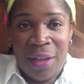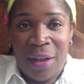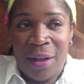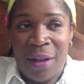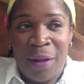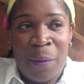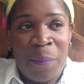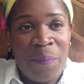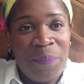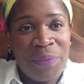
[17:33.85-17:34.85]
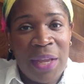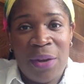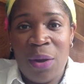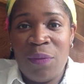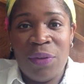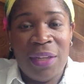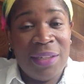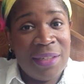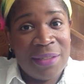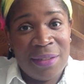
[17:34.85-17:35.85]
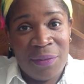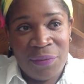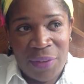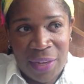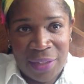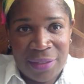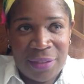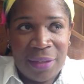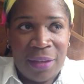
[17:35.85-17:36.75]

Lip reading: and hopefully it doesn't affect